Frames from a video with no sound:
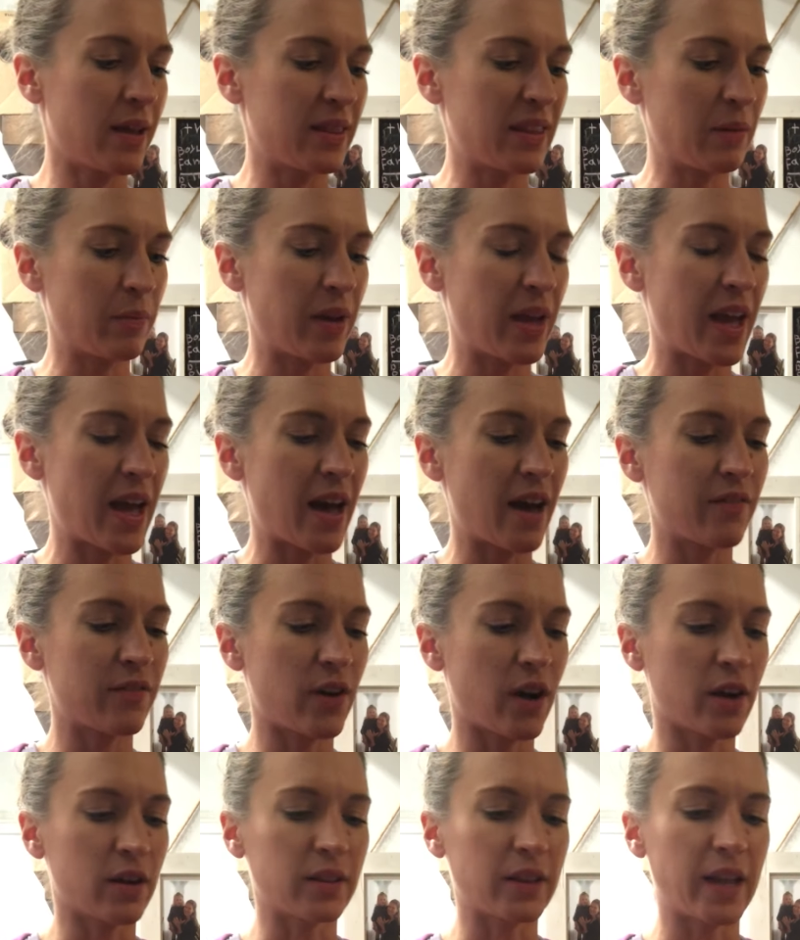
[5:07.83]
Then we
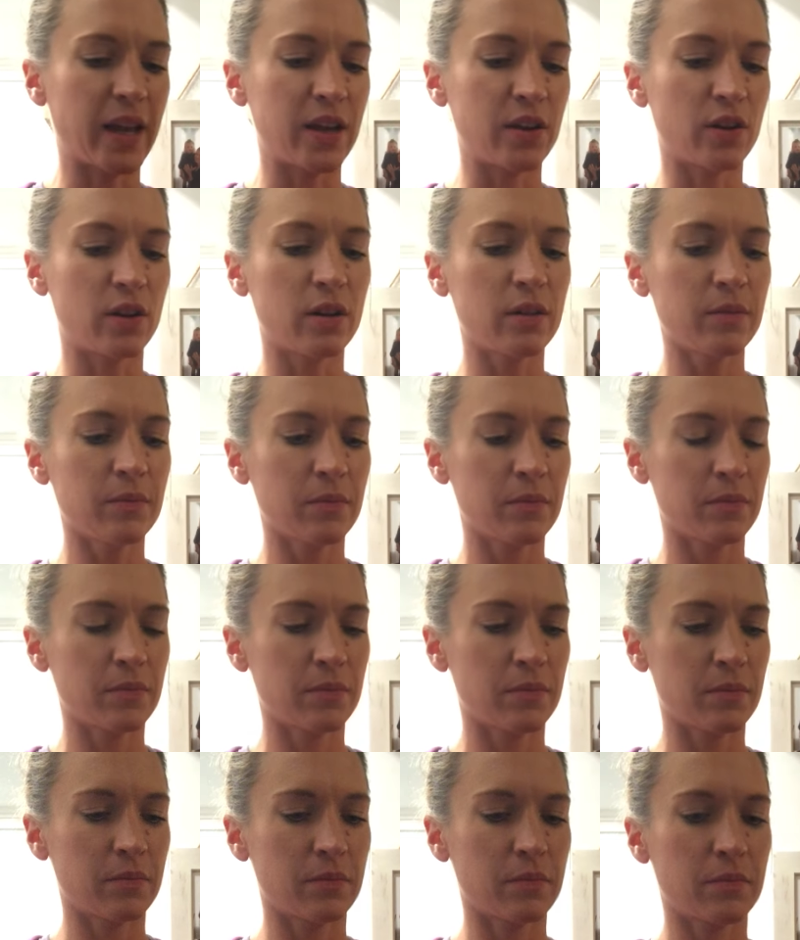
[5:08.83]
have our ladle.
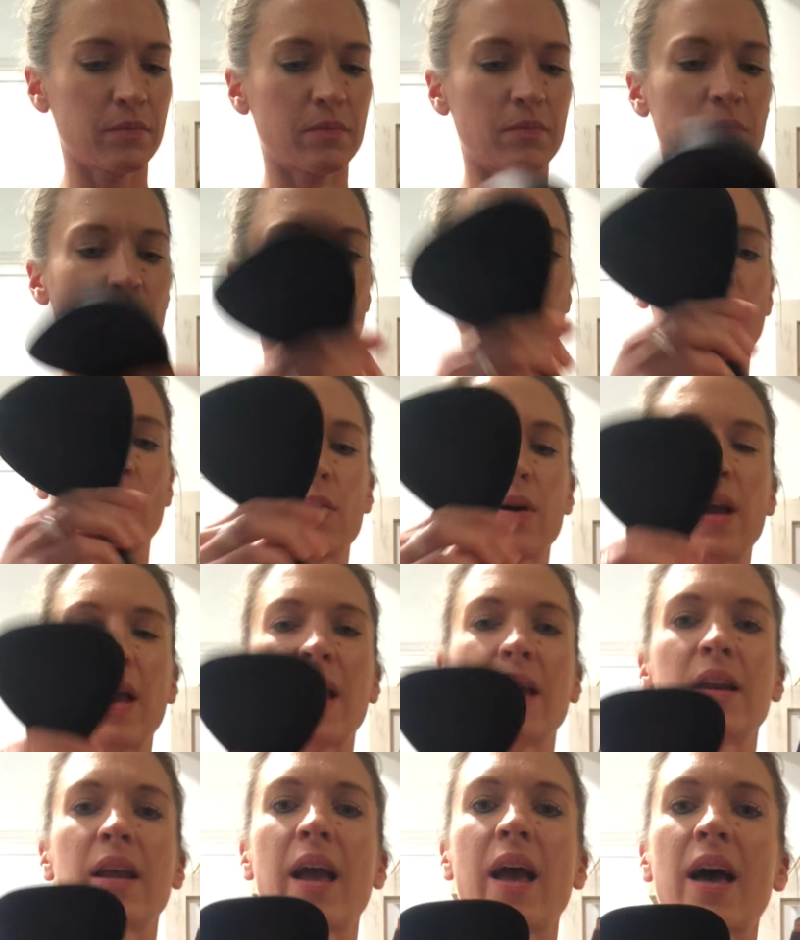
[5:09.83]

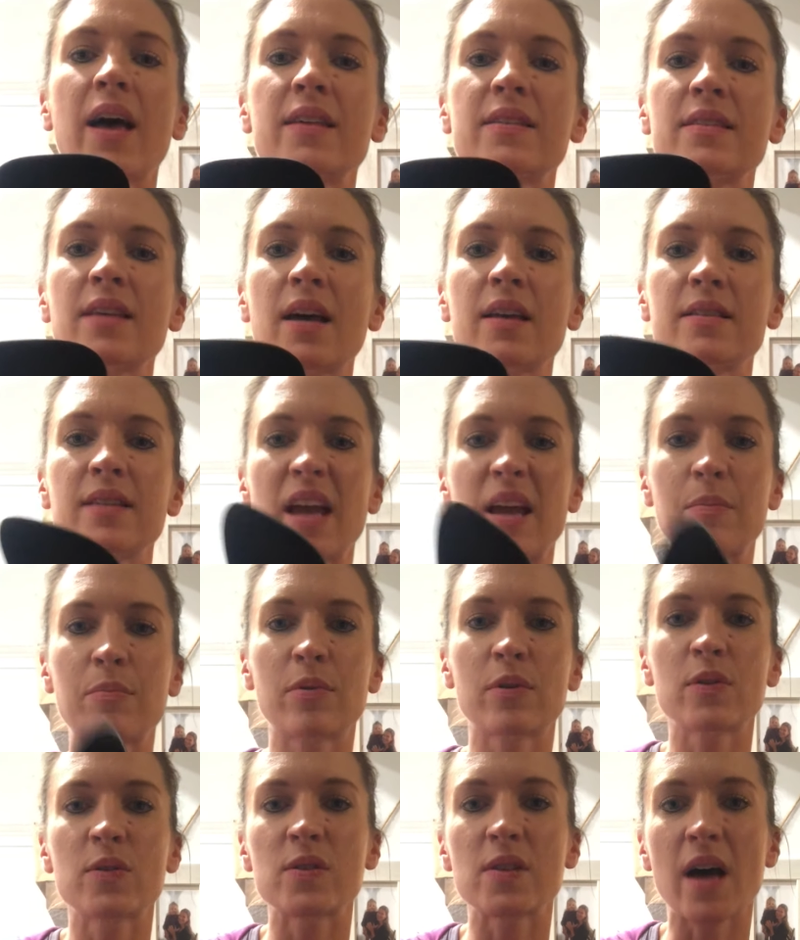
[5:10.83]
Okay, and it has a
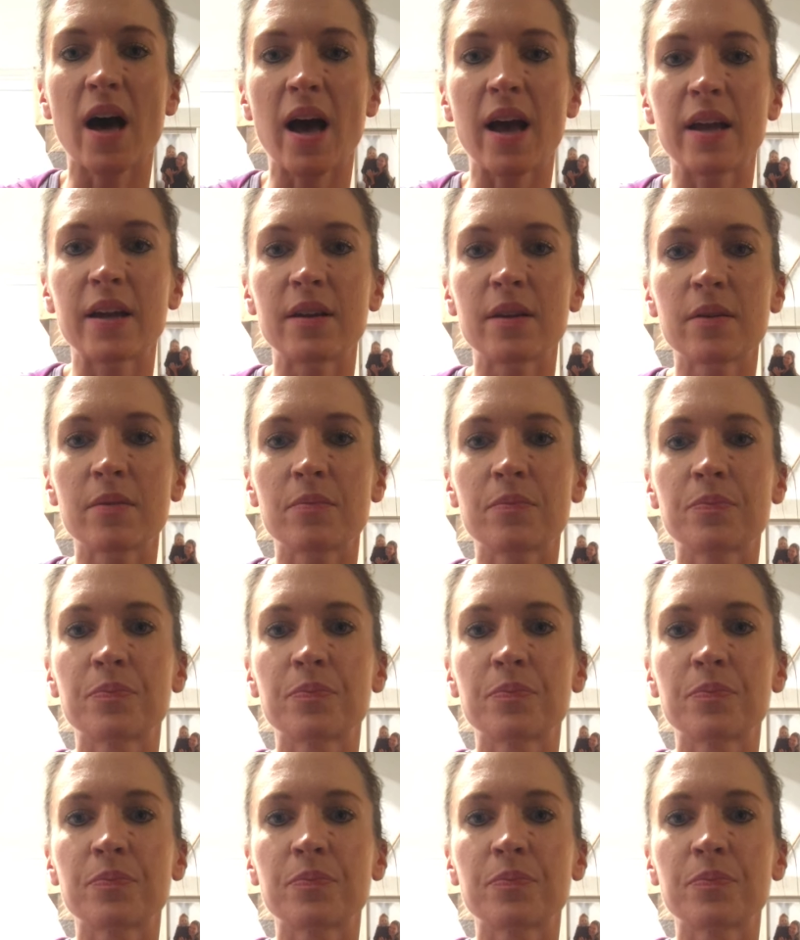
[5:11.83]
tapered side.